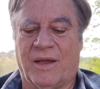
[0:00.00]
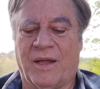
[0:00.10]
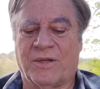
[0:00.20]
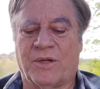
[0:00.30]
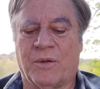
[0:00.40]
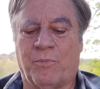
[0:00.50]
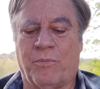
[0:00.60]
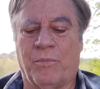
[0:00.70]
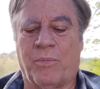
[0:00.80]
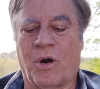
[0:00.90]
Hence the
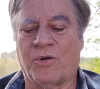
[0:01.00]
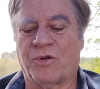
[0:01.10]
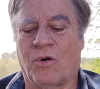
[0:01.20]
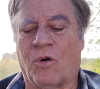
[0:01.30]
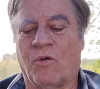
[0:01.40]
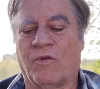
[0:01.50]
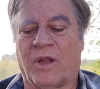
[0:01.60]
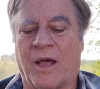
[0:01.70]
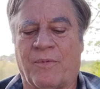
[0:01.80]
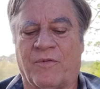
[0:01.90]
partial
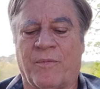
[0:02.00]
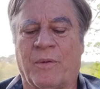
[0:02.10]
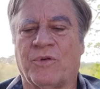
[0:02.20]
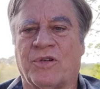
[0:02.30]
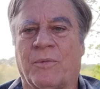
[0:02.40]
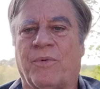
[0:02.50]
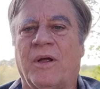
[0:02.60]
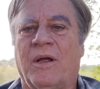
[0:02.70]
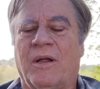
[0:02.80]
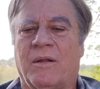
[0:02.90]
overlap of membership,
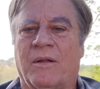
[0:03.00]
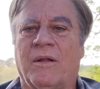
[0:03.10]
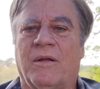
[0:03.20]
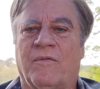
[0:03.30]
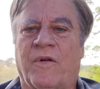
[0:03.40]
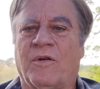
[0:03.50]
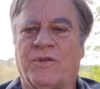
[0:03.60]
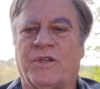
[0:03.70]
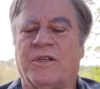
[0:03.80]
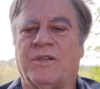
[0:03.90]

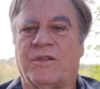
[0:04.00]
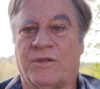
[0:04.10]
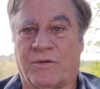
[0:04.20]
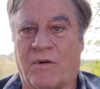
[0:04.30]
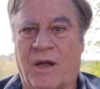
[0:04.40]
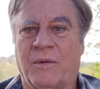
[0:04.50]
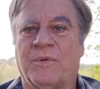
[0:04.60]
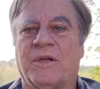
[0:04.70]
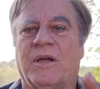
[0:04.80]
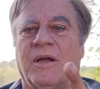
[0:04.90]
Pharisees, the
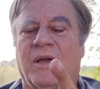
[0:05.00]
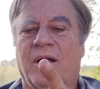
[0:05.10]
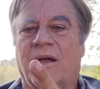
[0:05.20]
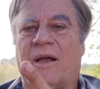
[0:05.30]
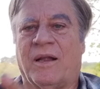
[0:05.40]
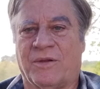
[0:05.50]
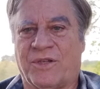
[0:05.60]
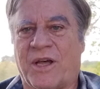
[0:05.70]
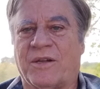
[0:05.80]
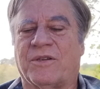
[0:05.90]
scribes, and the
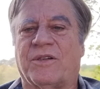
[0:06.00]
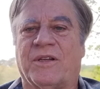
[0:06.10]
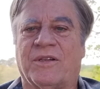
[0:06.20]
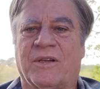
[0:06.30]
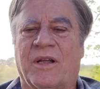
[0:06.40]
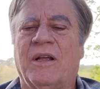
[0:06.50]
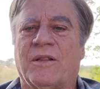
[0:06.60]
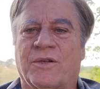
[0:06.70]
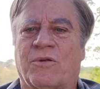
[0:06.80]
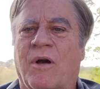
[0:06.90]
Sadducees.
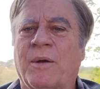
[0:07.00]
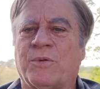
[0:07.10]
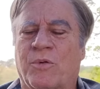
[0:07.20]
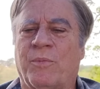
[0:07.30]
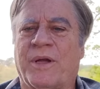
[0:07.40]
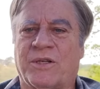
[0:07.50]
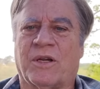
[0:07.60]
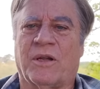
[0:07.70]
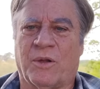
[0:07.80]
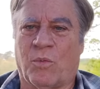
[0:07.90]
The scribes were
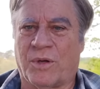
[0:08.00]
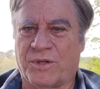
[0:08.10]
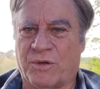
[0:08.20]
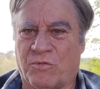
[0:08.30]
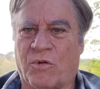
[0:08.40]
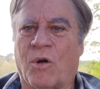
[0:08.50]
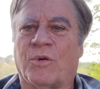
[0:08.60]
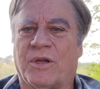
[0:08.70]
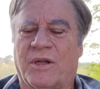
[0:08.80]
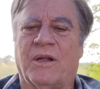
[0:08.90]
basically the ones that
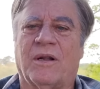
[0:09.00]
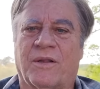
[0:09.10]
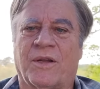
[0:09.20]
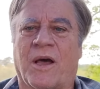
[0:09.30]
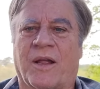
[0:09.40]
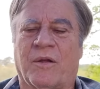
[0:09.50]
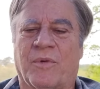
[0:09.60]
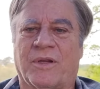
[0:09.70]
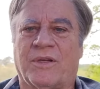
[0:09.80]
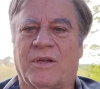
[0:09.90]
wrote the
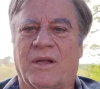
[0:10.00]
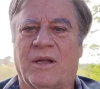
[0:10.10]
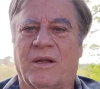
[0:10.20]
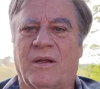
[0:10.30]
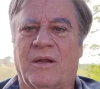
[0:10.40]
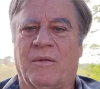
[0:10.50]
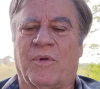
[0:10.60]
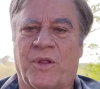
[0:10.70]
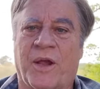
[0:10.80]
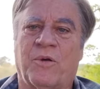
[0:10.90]
documents,
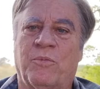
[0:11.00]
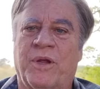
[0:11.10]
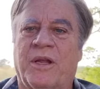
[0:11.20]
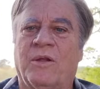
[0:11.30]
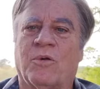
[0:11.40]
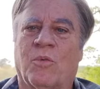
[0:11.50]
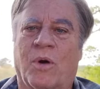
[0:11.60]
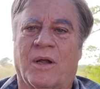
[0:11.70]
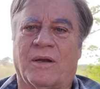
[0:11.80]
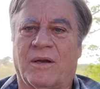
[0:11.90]
but they could be either
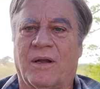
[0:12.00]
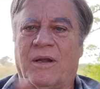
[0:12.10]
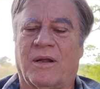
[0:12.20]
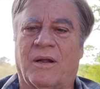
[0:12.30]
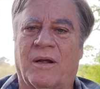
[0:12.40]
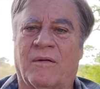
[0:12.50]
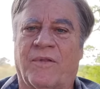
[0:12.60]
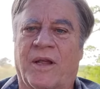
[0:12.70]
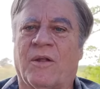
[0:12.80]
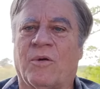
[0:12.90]
one of
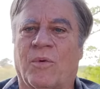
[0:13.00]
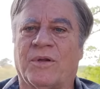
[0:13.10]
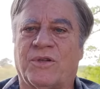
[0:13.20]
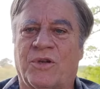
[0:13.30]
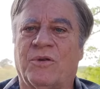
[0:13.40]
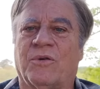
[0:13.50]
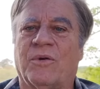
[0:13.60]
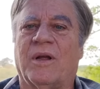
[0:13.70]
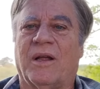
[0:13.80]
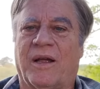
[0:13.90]
the other ones too,
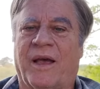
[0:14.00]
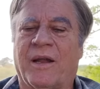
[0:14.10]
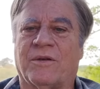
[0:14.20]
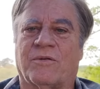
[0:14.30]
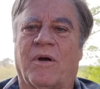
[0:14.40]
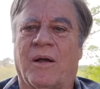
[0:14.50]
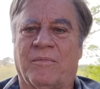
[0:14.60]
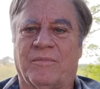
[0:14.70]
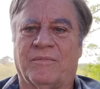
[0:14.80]
and a scribe.